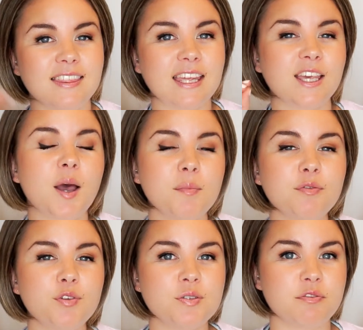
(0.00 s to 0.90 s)
They can come in a
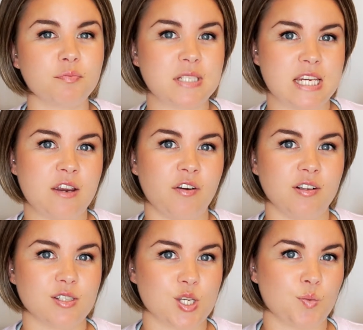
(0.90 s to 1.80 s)
few different
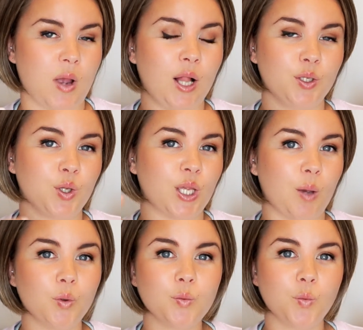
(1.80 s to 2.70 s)
materials as well. You can
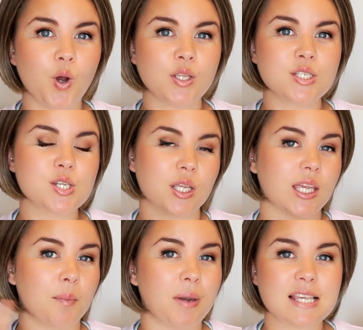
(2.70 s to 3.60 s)
get wooden ones, you can
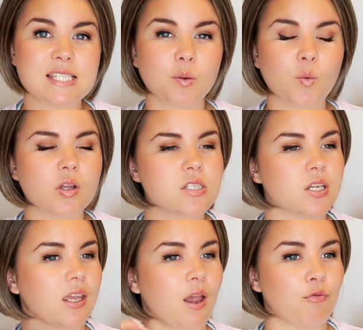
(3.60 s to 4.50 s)
get plastic ones, you
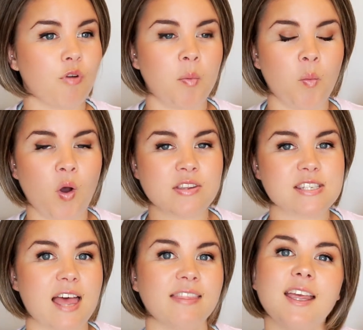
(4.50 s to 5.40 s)
can get rubber ones,
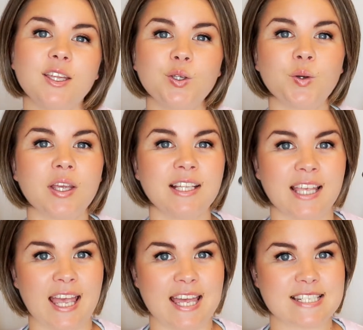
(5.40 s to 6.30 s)
and then you can
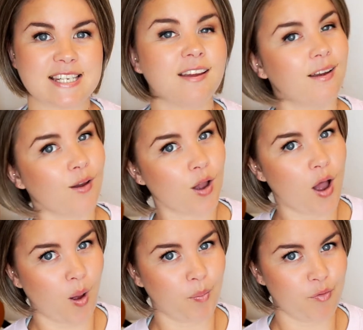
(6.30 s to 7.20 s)
get
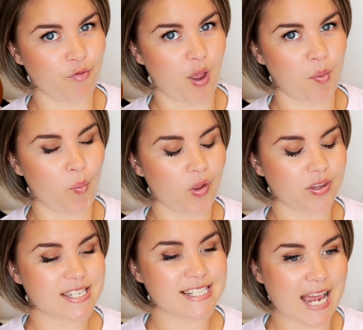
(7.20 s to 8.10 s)
carbon fiber
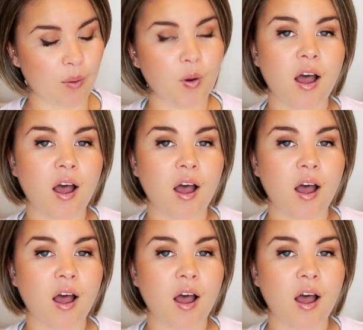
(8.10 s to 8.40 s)
ones. Now,